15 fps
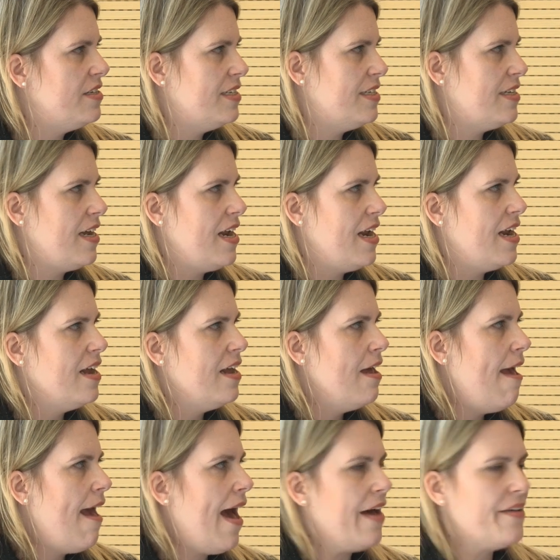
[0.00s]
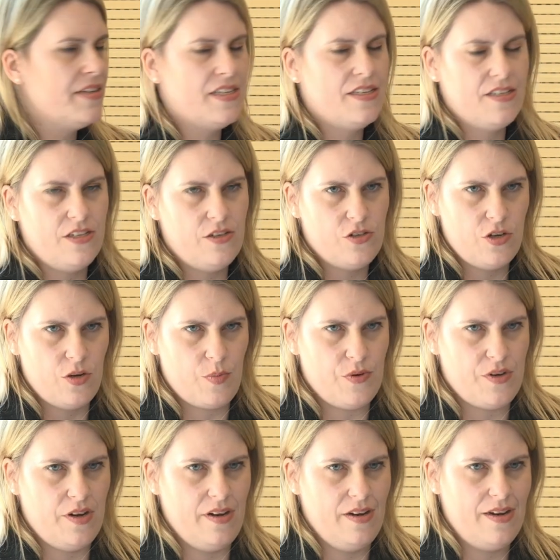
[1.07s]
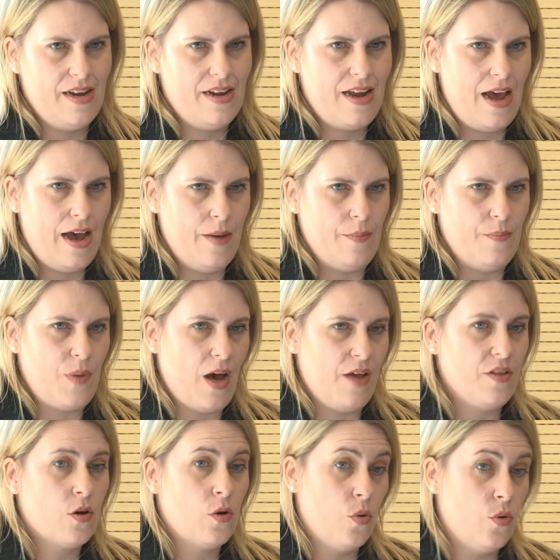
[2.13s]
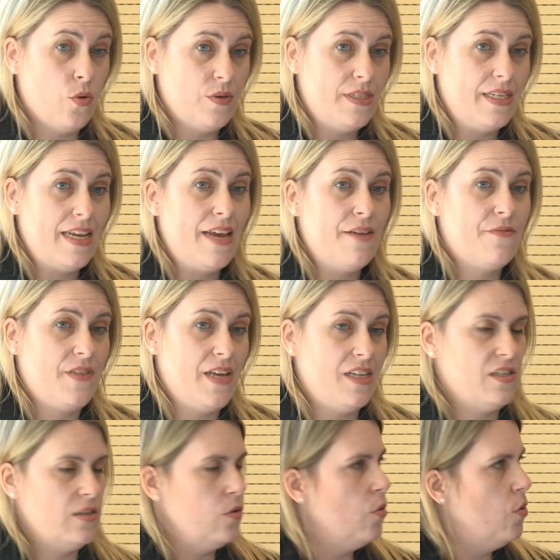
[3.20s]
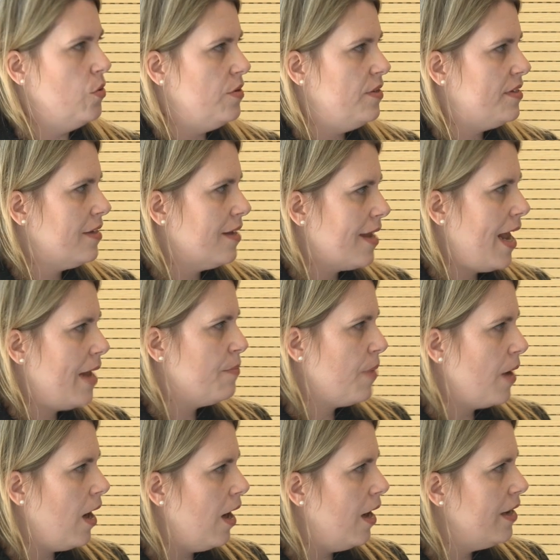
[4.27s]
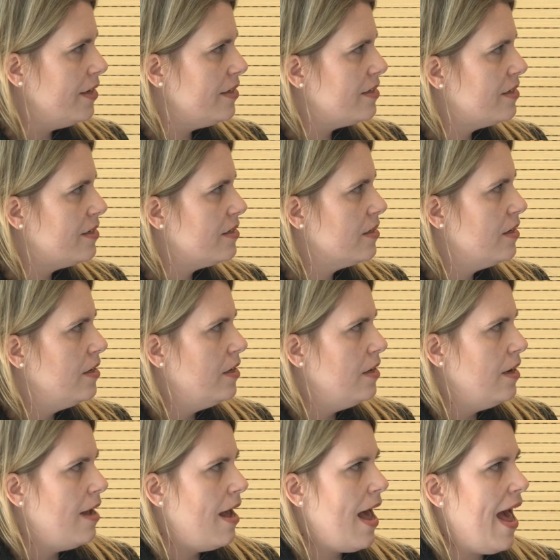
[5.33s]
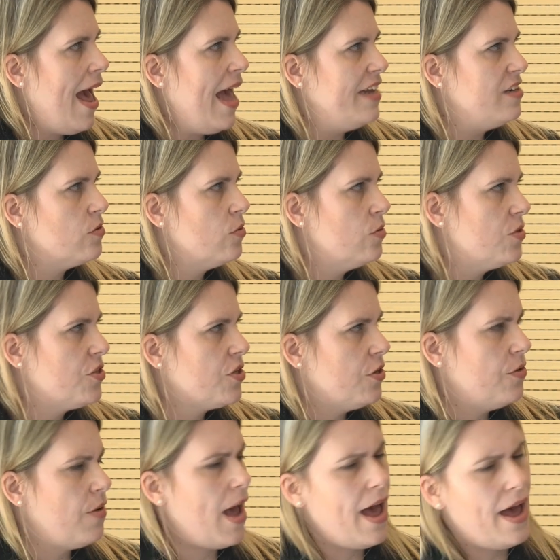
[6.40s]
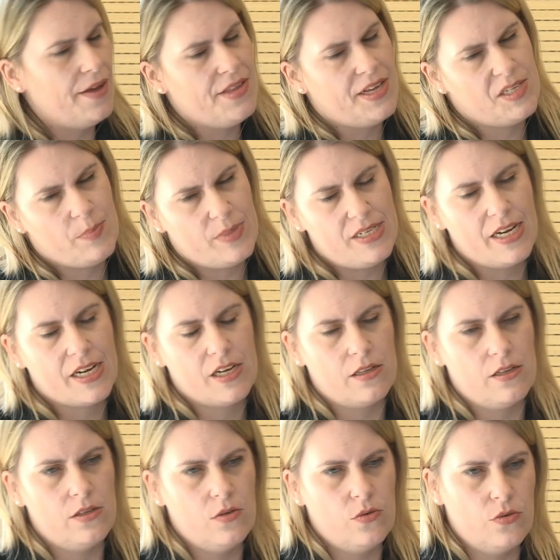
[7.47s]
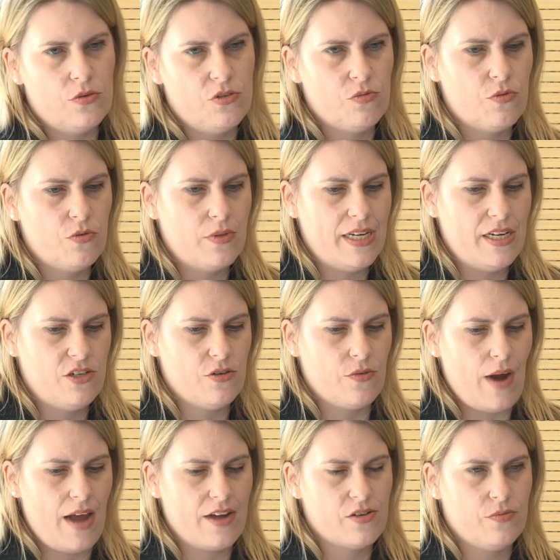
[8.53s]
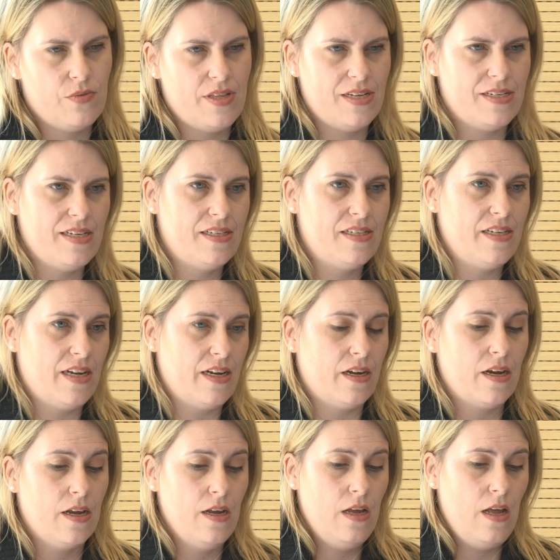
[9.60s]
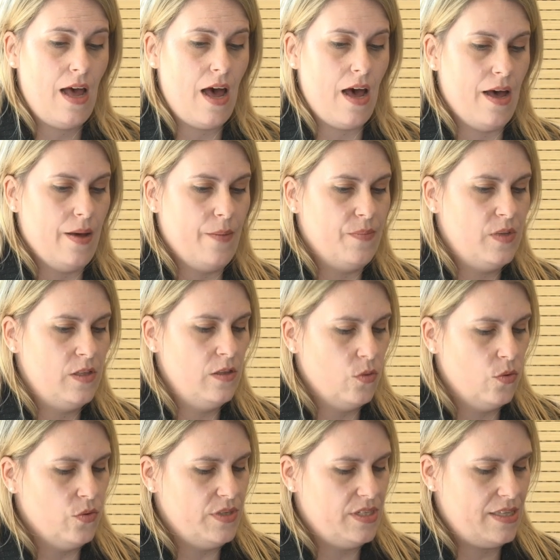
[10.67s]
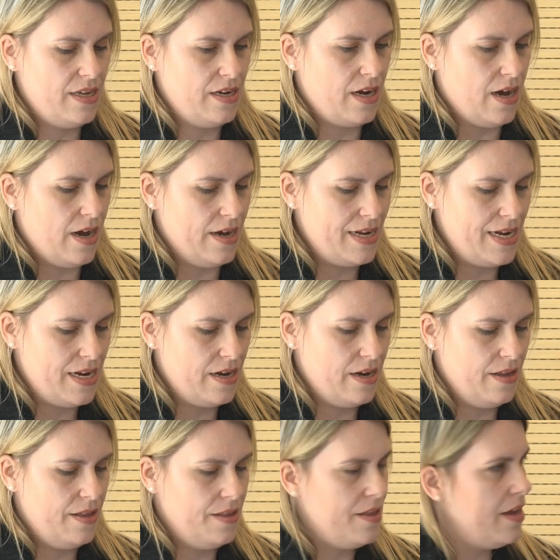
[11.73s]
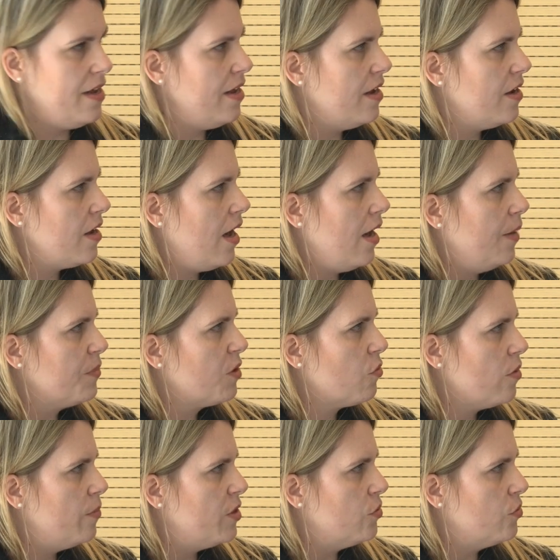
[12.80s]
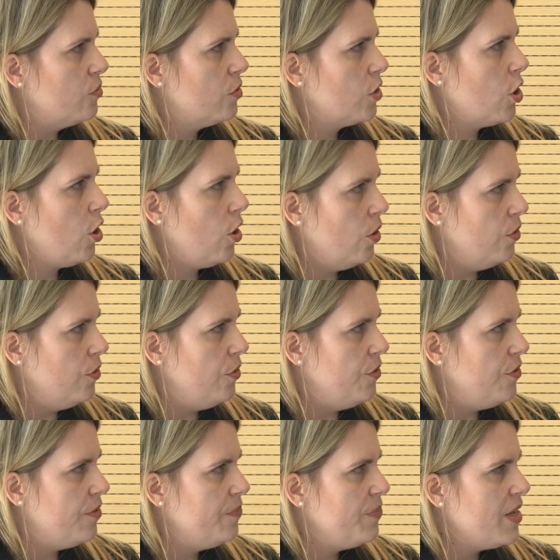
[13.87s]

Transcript: to see how this is interpreted by the courts if these laws get passed, and also how these particular laws will interact with existing laws that are in the criminal code.